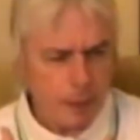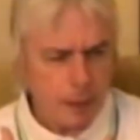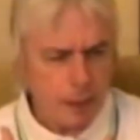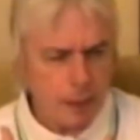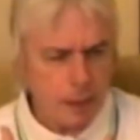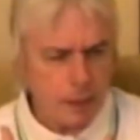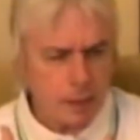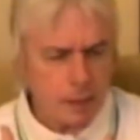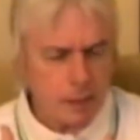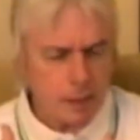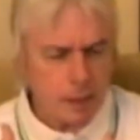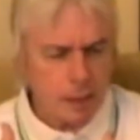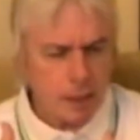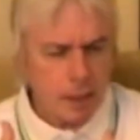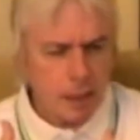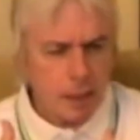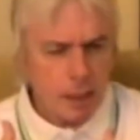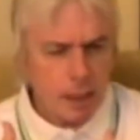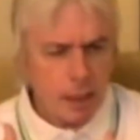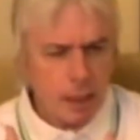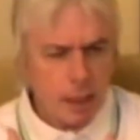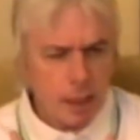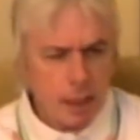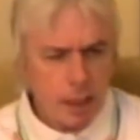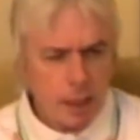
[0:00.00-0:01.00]
It's
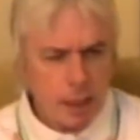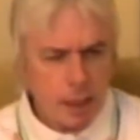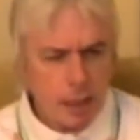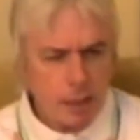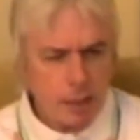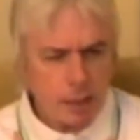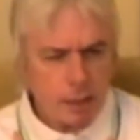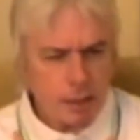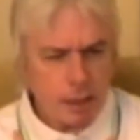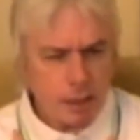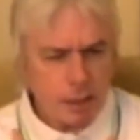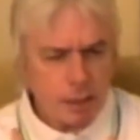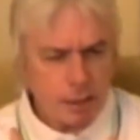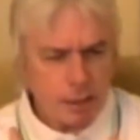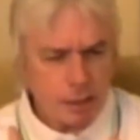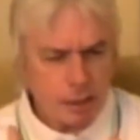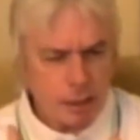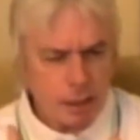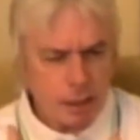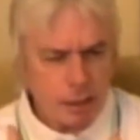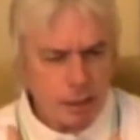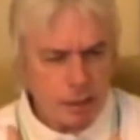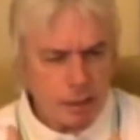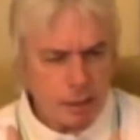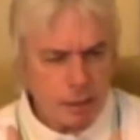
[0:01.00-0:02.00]

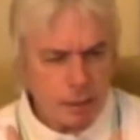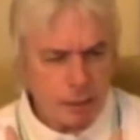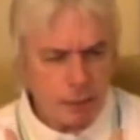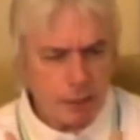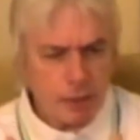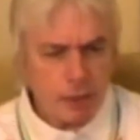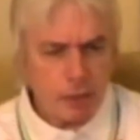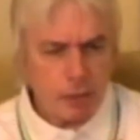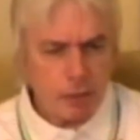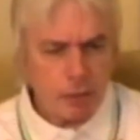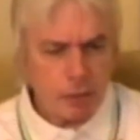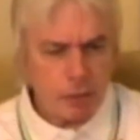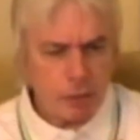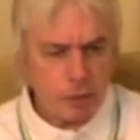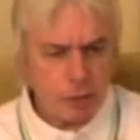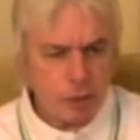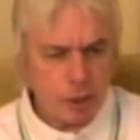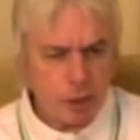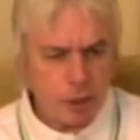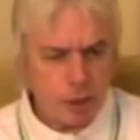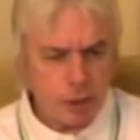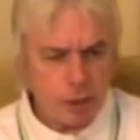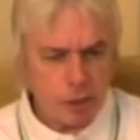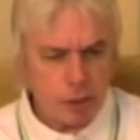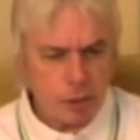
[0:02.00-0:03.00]
difficult
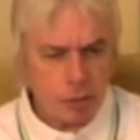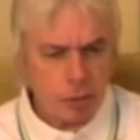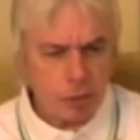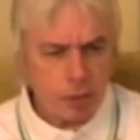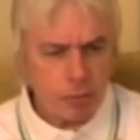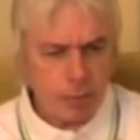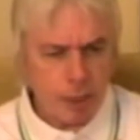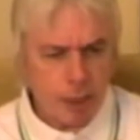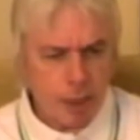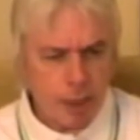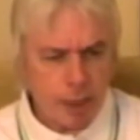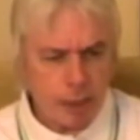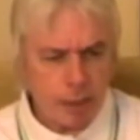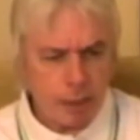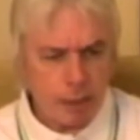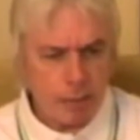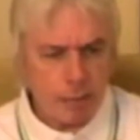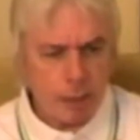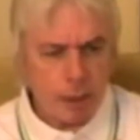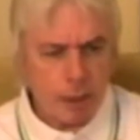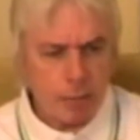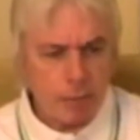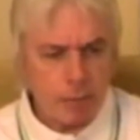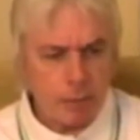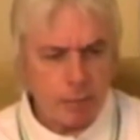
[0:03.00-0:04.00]
to talk about it at the
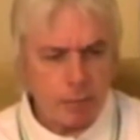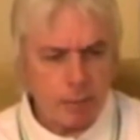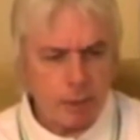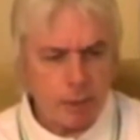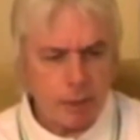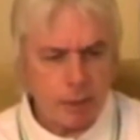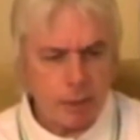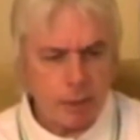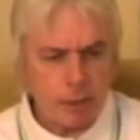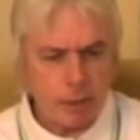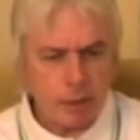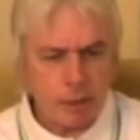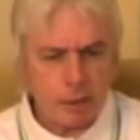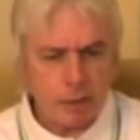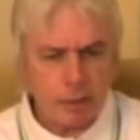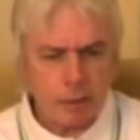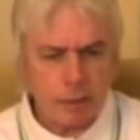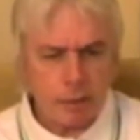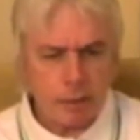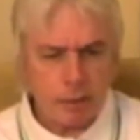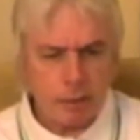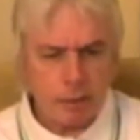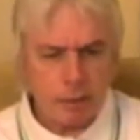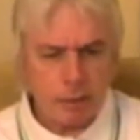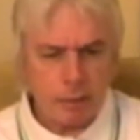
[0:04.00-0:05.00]
moment, because
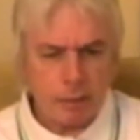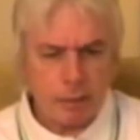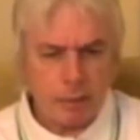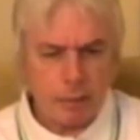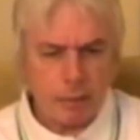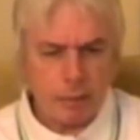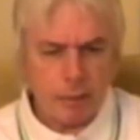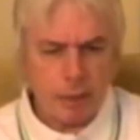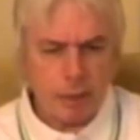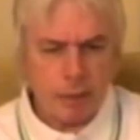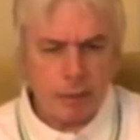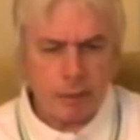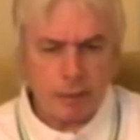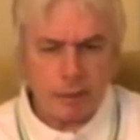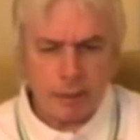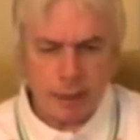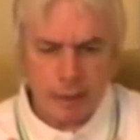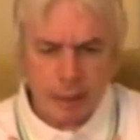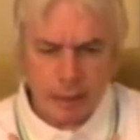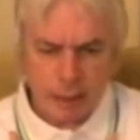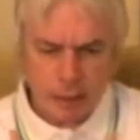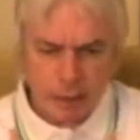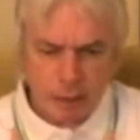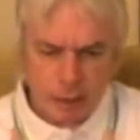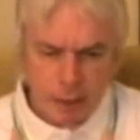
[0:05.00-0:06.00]
there are
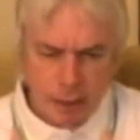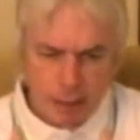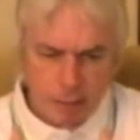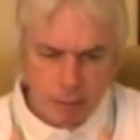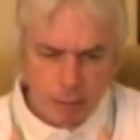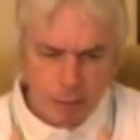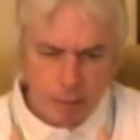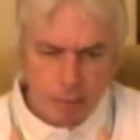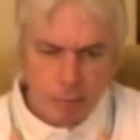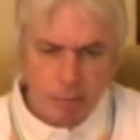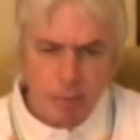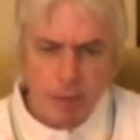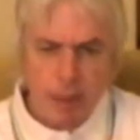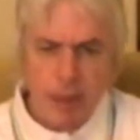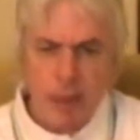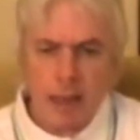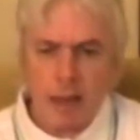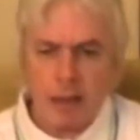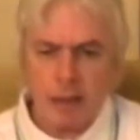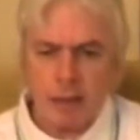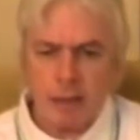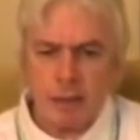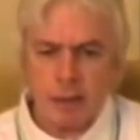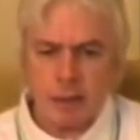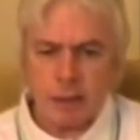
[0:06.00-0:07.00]
things that I'm going to bring
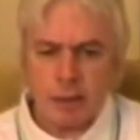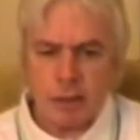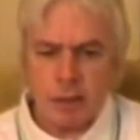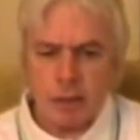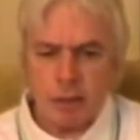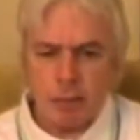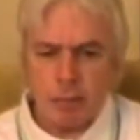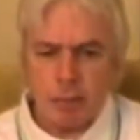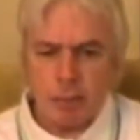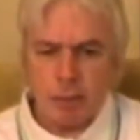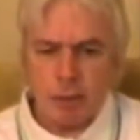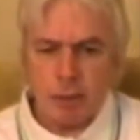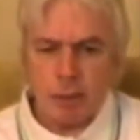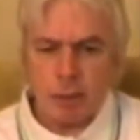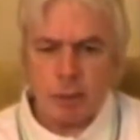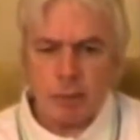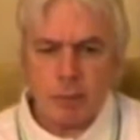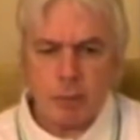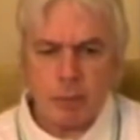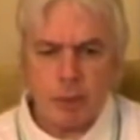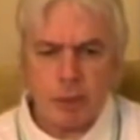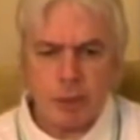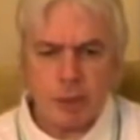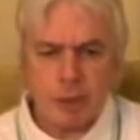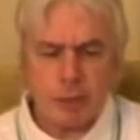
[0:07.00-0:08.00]
out in this new book
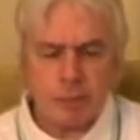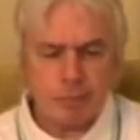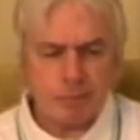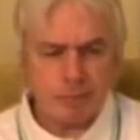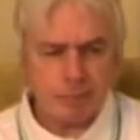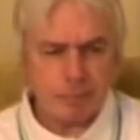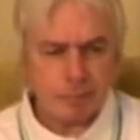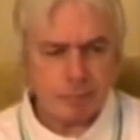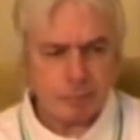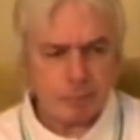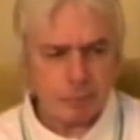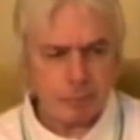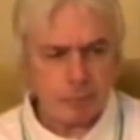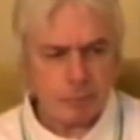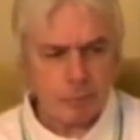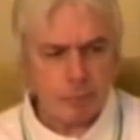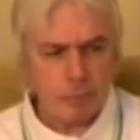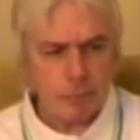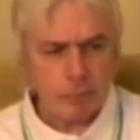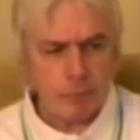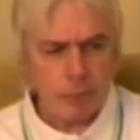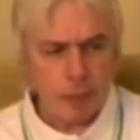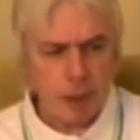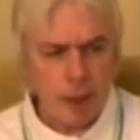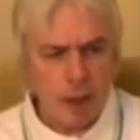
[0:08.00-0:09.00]
which
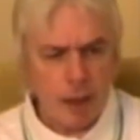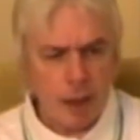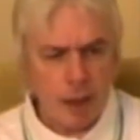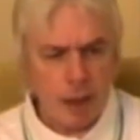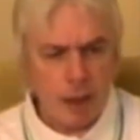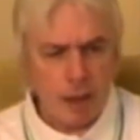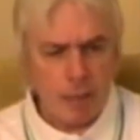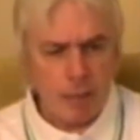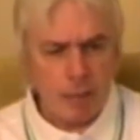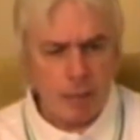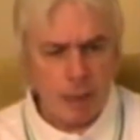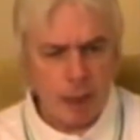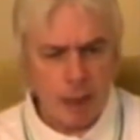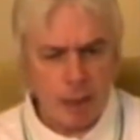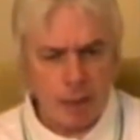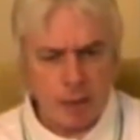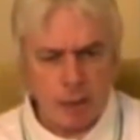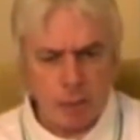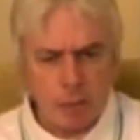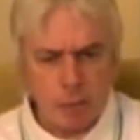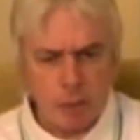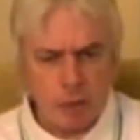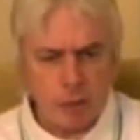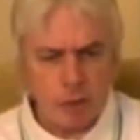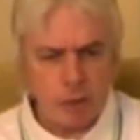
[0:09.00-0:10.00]
I
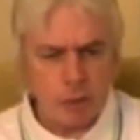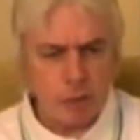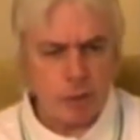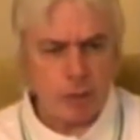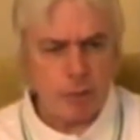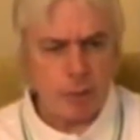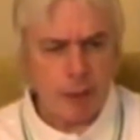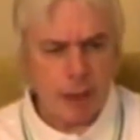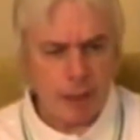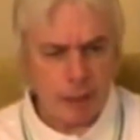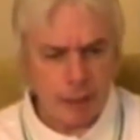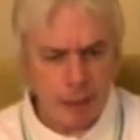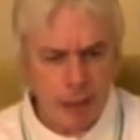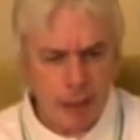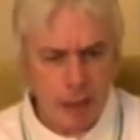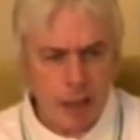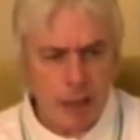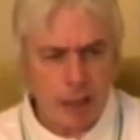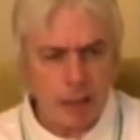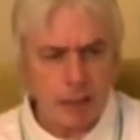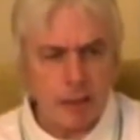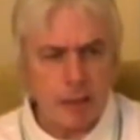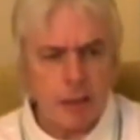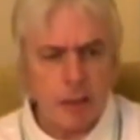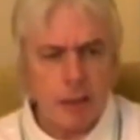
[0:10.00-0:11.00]
don't want to talk about
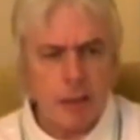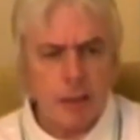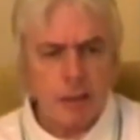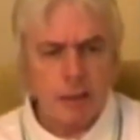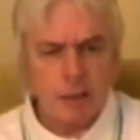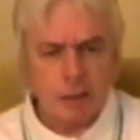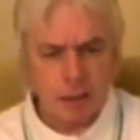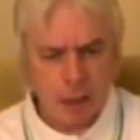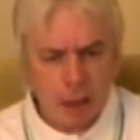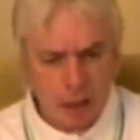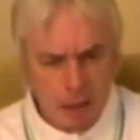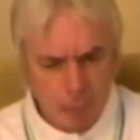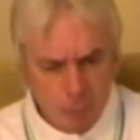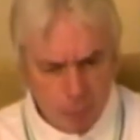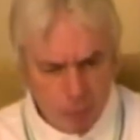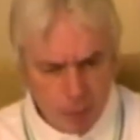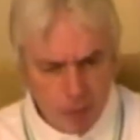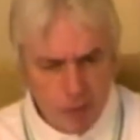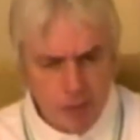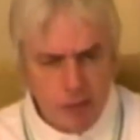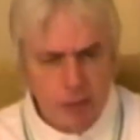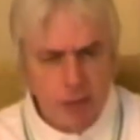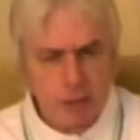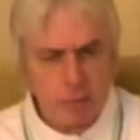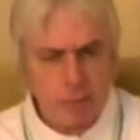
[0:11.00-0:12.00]
yet, because I
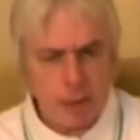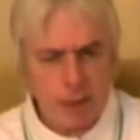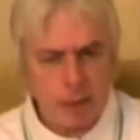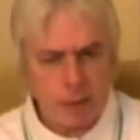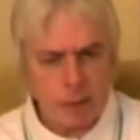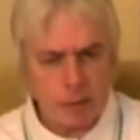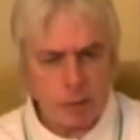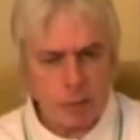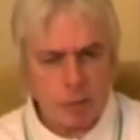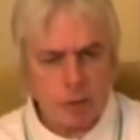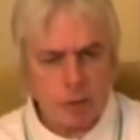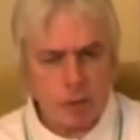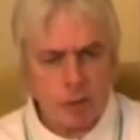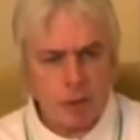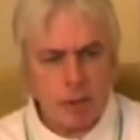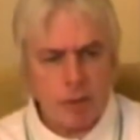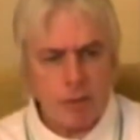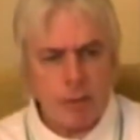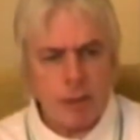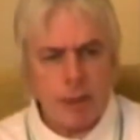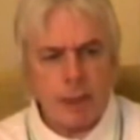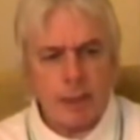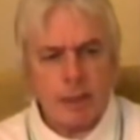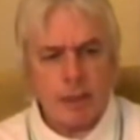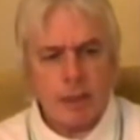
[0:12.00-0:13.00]
want it to come out as one
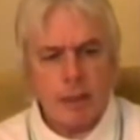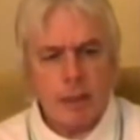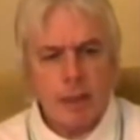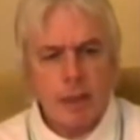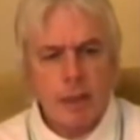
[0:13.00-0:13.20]
unit.